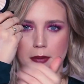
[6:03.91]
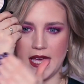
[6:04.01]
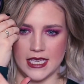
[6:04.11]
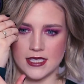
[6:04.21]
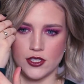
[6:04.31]

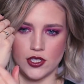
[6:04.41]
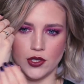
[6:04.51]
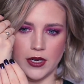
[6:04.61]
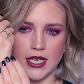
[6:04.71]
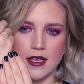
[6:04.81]
base
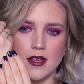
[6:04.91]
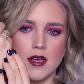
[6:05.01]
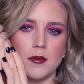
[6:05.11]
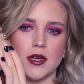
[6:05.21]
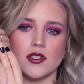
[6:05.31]
to it,
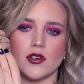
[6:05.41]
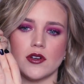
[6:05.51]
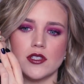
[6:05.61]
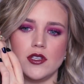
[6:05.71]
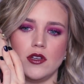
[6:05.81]
but as
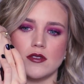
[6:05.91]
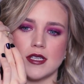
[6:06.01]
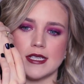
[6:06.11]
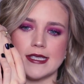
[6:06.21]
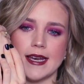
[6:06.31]
long as you use
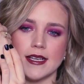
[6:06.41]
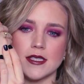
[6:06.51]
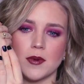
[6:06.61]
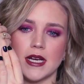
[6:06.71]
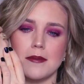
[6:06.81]
like a setting
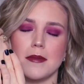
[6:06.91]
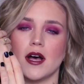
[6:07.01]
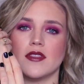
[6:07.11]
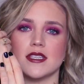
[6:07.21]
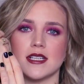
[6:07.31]
spray and
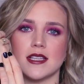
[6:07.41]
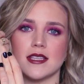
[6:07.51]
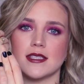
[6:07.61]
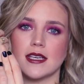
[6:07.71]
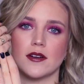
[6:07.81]
melt this into
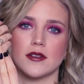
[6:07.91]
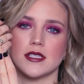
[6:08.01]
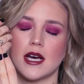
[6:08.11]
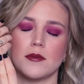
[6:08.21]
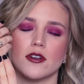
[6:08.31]
the skin on
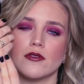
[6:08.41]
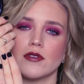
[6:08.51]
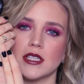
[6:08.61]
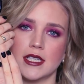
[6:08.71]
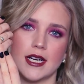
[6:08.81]
top, you're
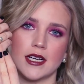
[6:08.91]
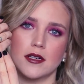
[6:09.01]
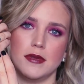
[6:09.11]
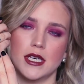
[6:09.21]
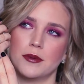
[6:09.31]
really not
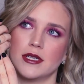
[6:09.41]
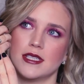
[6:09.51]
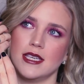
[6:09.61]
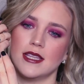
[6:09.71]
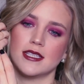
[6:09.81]
going to be able to
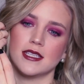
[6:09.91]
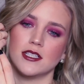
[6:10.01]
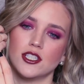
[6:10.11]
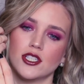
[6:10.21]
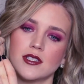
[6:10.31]
see this.
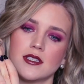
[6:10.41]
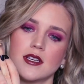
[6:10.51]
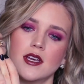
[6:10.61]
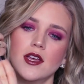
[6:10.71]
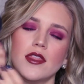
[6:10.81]
It's
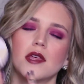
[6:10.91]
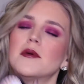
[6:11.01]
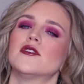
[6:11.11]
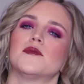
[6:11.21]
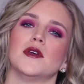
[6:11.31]
just the
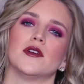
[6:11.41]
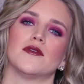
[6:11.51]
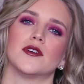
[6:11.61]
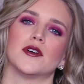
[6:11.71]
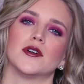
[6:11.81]
most
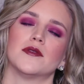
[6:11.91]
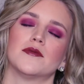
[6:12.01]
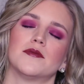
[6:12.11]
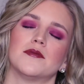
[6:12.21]
beautiful